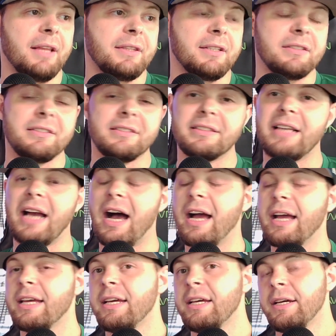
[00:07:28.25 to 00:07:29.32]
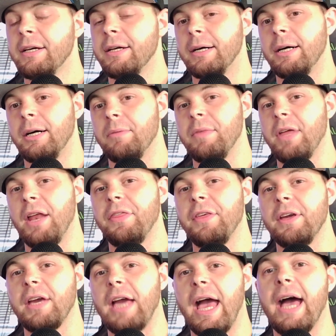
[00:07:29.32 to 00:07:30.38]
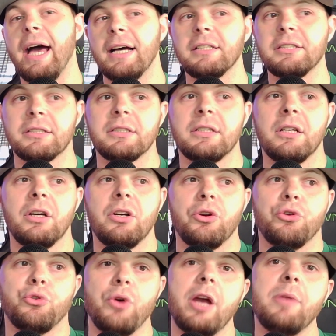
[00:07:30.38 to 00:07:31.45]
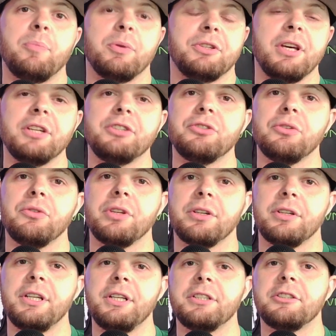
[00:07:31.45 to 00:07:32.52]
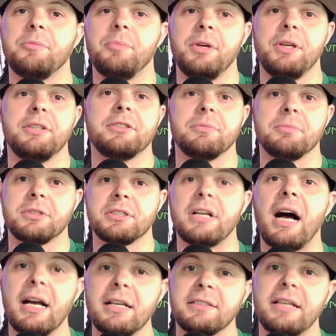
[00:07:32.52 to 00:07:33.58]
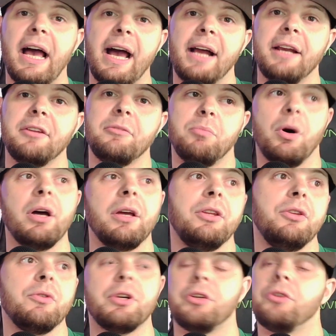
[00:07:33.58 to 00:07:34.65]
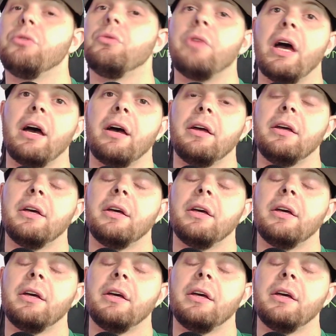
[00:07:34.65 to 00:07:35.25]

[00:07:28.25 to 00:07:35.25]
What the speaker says: This is a guy that I think has great potential. There needs to be some size added, but you can do that.